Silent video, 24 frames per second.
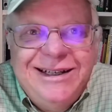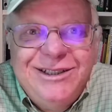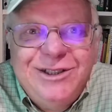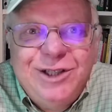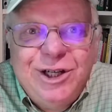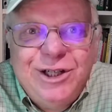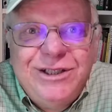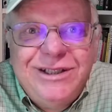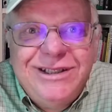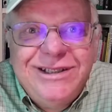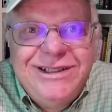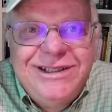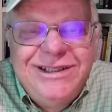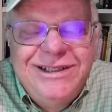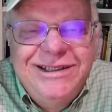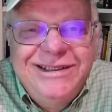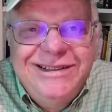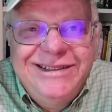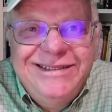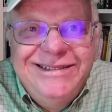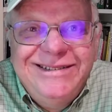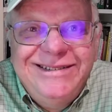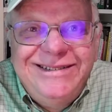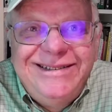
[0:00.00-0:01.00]
such as
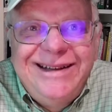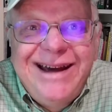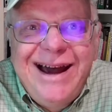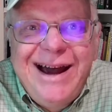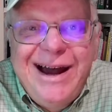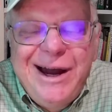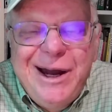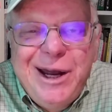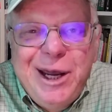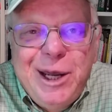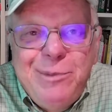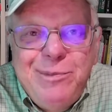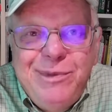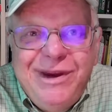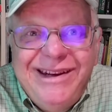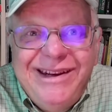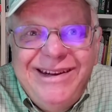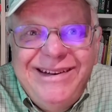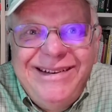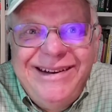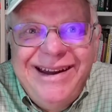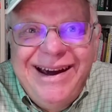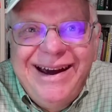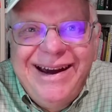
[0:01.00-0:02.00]
time
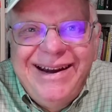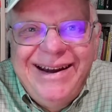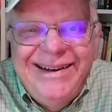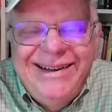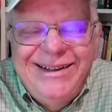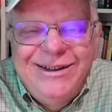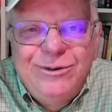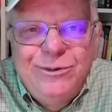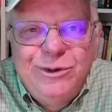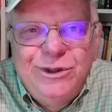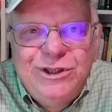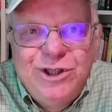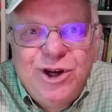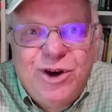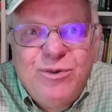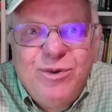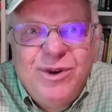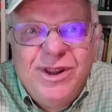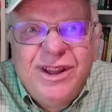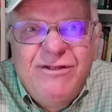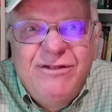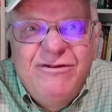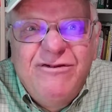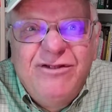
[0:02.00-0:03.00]
and nine, which are
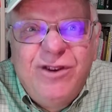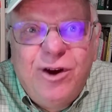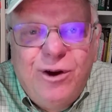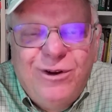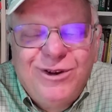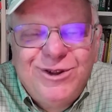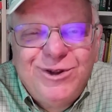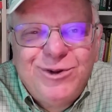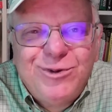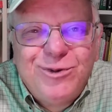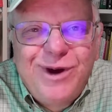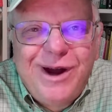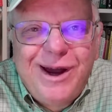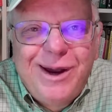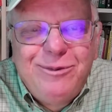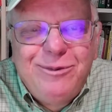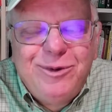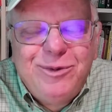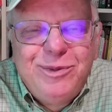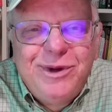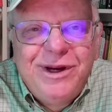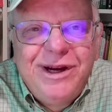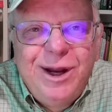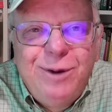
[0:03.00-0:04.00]
really false
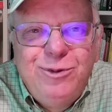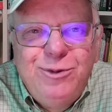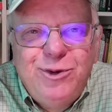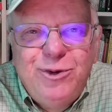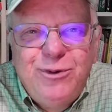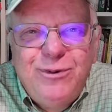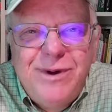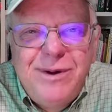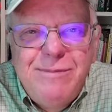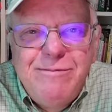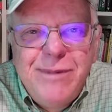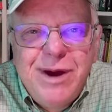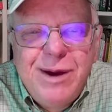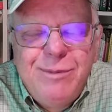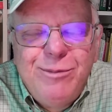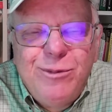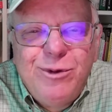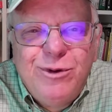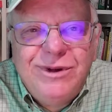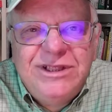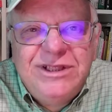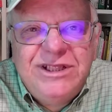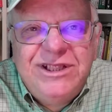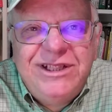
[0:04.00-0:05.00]
rhymes. But it helps you
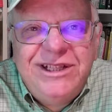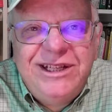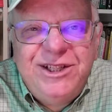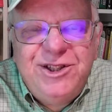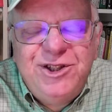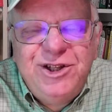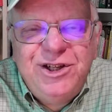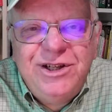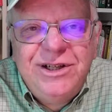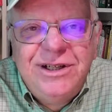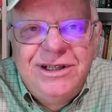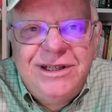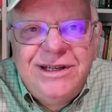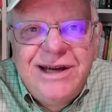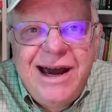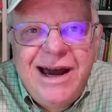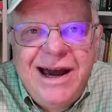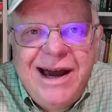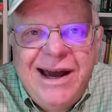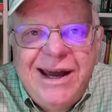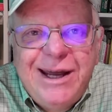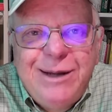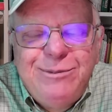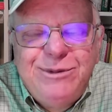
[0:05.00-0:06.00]
remember. A stitch in
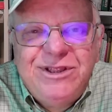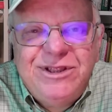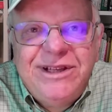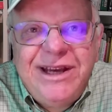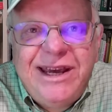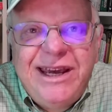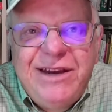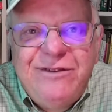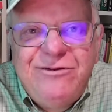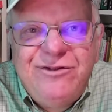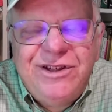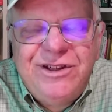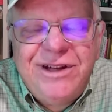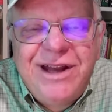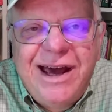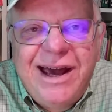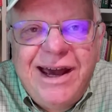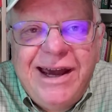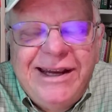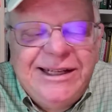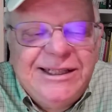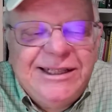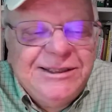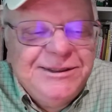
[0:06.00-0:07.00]
time saves
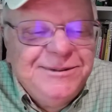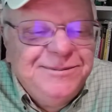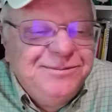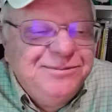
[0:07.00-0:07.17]
nine.